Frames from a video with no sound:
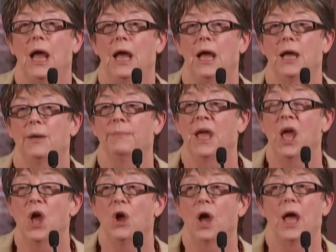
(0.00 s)
Um,
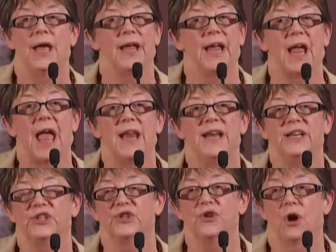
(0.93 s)
and
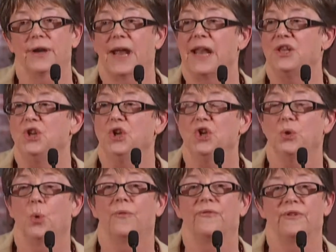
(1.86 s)
it's not
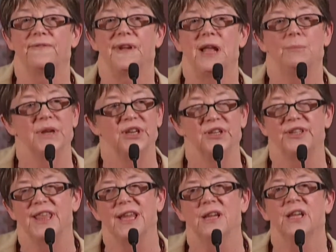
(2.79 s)
unusual for a family to
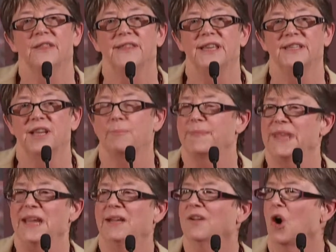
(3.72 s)
think there's
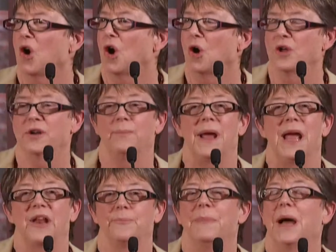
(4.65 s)
something odd
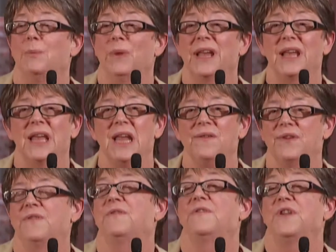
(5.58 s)
about mum,
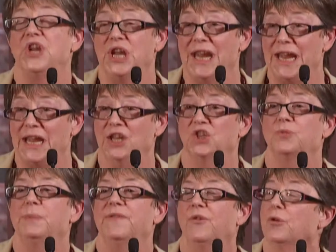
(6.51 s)
even for
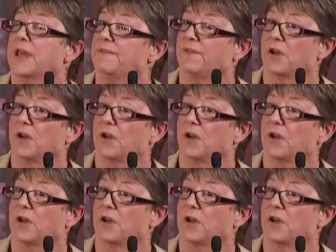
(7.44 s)
years before they